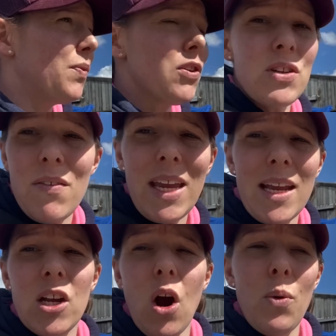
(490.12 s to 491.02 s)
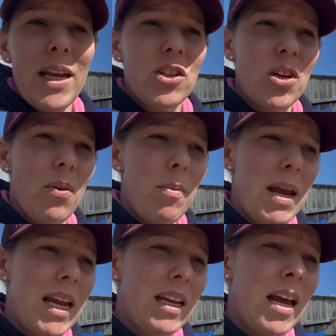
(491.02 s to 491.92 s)
just never get going, do you know what I
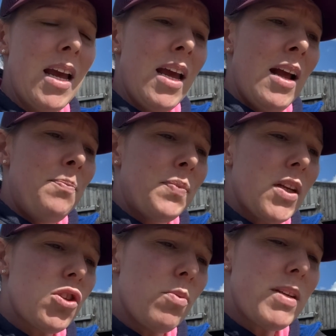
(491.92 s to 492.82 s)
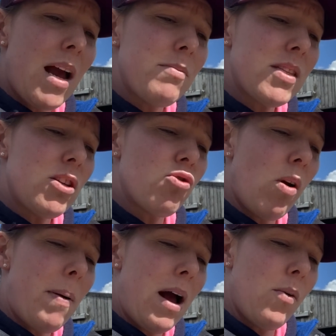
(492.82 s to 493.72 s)
mean? Sometimes they'd
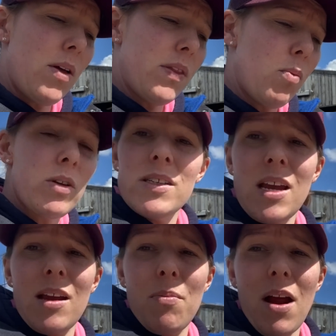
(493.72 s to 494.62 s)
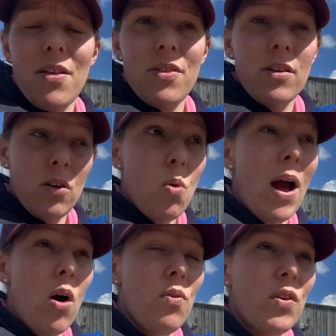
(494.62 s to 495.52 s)
drop out and they wouldn't take a breath.
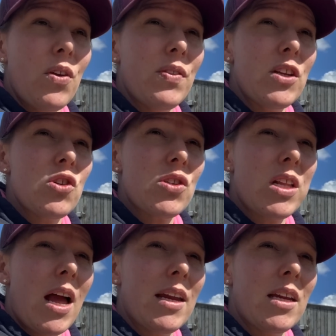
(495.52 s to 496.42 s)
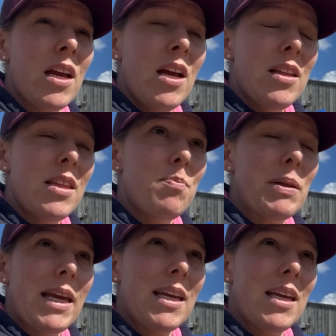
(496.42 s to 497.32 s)
Quite often they'd just like, they'd
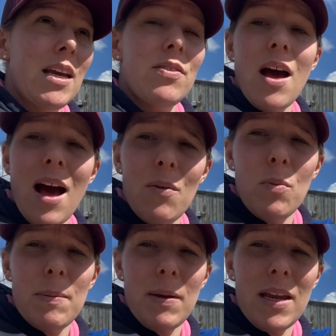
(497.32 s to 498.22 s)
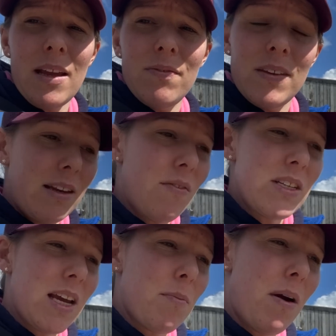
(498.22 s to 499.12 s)
blink, the heart would be beating, they'd never
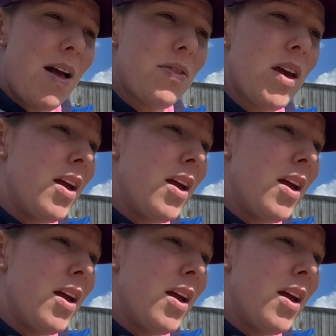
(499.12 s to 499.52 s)
take a breath.